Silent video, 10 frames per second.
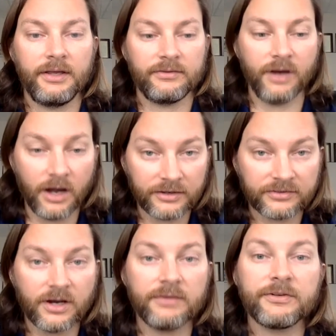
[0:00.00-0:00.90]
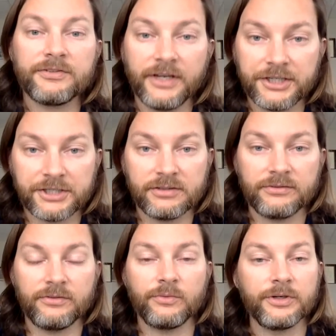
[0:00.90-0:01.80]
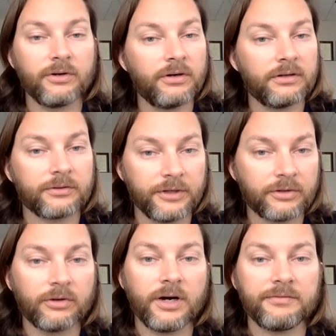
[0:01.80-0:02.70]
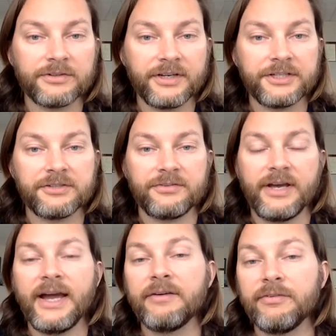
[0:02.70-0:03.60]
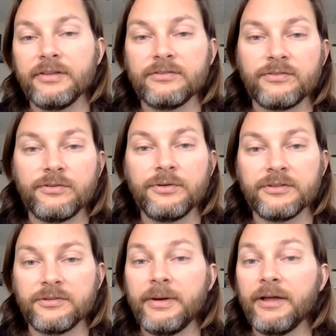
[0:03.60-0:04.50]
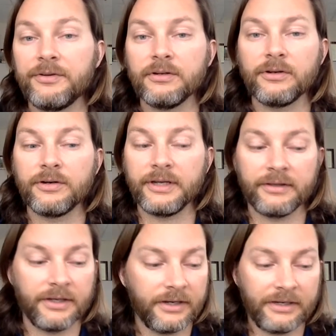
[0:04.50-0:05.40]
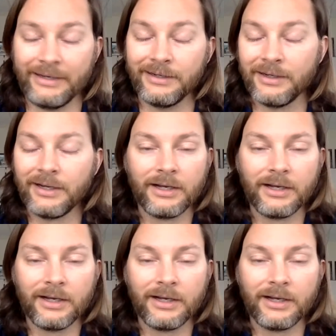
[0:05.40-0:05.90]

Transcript: honest conversations and real critical conversations to have with these students about their learning that, again,